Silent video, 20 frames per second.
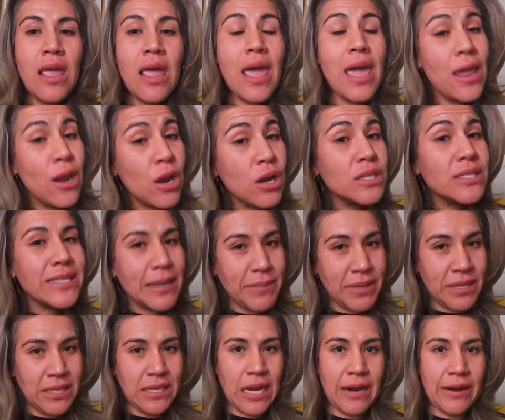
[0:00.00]
in our
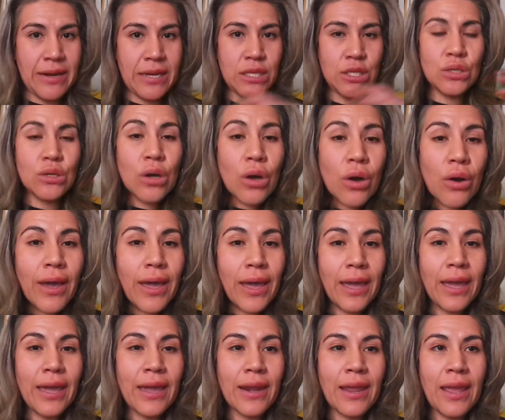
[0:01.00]
cemetery to go
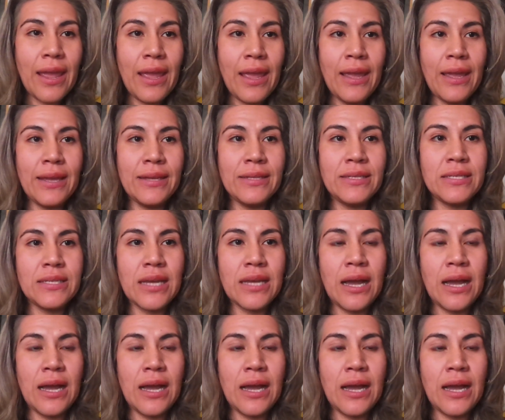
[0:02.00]
ahead and